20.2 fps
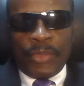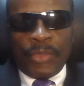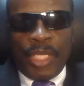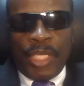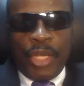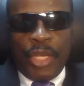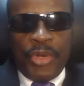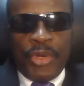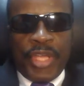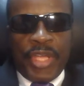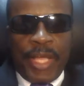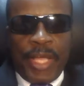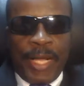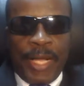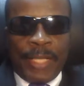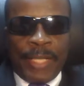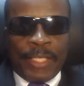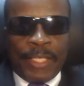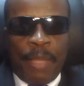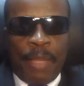A leader
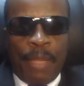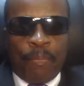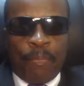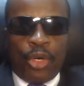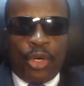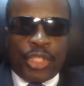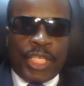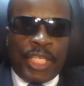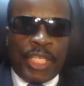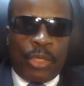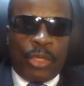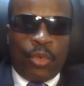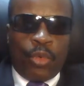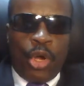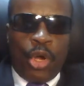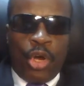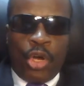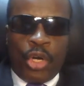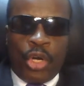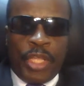has an important
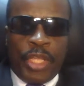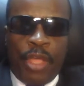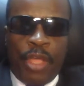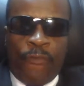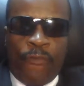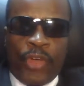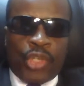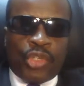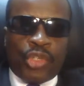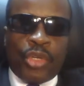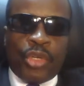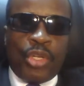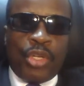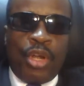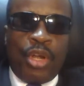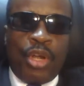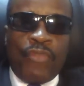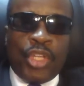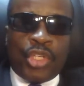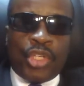role in the functioning
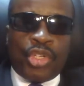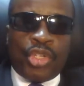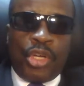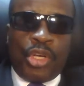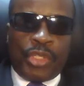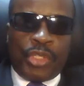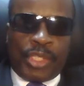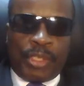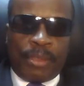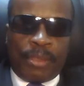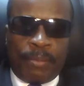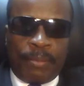of the church.